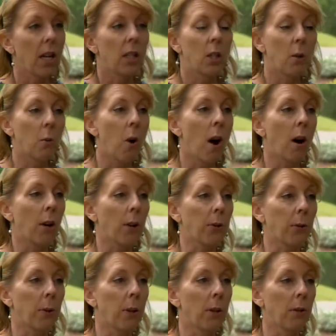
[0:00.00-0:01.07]
You walk
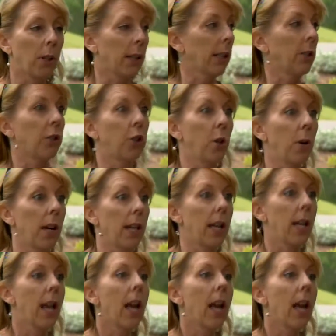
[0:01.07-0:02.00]
through and you're like, let's do it.